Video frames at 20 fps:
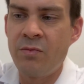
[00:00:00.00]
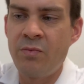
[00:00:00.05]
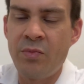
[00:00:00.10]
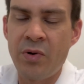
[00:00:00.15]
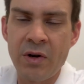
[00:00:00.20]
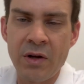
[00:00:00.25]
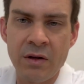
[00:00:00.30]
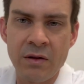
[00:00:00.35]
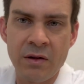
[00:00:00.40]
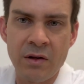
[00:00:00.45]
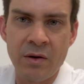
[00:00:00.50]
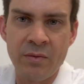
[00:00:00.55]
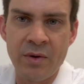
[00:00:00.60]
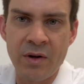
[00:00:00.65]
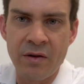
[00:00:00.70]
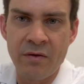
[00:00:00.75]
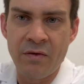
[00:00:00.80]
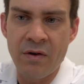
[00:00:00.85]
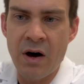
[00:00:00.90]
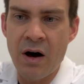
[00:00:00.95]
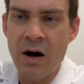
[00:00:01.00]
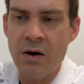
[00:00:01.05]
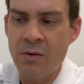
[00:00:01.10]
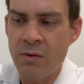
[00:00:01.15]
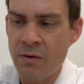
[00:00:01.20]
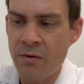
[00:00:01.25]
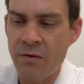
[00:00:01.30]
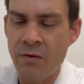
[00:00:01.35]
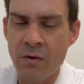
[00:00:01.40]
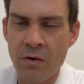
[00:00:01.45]
putting a little bit of
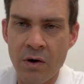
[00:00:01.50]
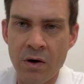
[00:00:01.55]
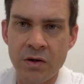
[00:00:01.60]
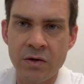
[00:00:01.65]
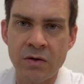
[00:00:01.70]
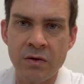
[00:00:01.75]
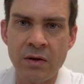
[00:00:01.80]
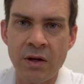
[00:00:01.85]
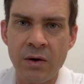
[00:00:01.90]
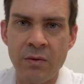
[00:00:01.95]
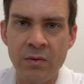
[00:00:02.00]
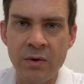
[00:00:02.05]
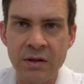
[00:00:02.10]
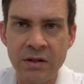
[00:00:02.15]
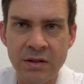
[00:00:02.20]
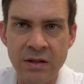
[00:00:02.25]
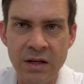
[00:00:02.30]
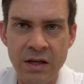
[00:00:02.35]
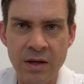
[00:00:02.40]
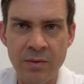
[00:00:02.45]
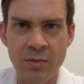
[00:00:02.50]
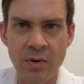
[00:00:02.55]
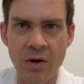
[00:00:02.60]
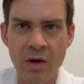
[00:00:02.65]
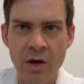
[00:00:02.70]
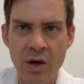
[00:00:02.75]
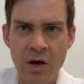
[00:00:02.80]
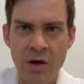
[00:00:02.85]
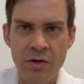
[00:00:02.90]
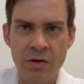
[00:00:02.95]
Aquaphor so that we keep
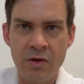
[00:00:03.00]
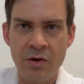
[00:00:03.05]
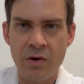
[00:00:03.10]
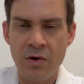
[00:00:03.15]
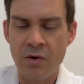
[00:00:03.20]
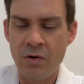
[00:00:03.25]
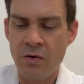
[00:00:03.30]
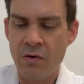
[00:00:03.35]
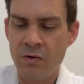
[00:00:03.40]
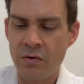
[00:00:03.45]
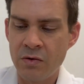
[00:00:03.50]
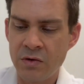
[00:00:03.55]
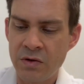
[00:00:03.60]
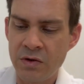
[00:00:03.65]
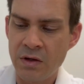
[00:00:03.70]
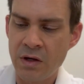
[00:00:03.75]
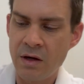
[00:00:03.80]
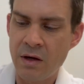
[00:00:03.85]
the nose